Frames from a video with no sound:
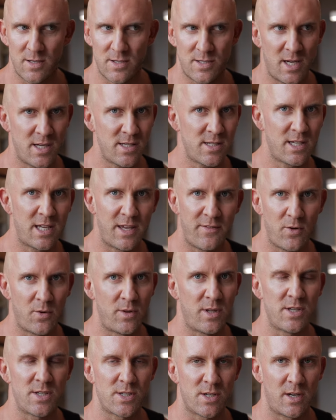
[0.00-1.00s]
that doesn't give you
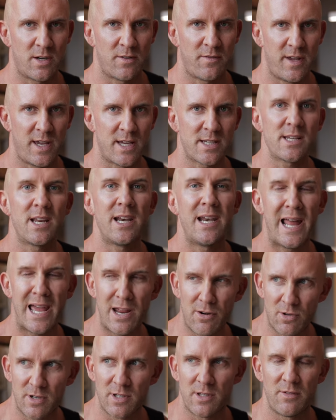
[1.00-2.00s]
any side effects
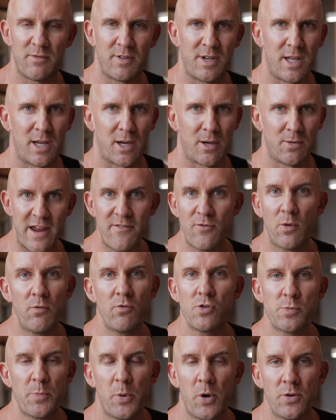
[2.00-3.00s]
later on in the video. Everyone
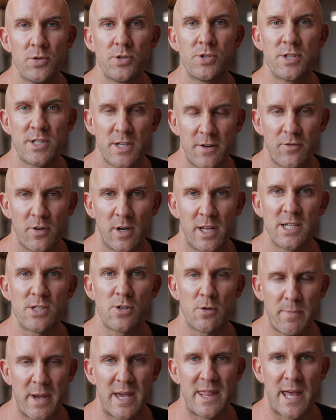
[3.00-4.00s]
responds differently,
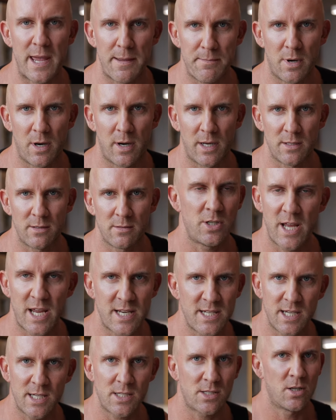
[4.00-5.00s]
so bear that in mind.
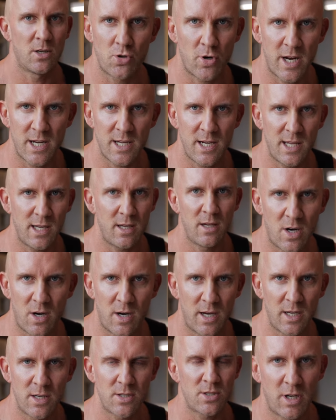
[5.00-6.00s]
Genetics, training,
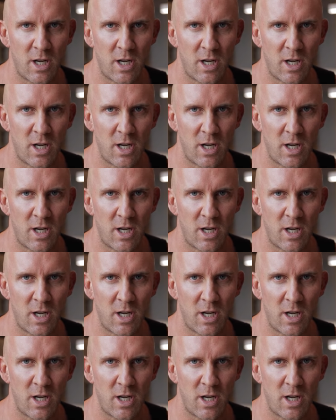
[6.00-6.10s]
diet,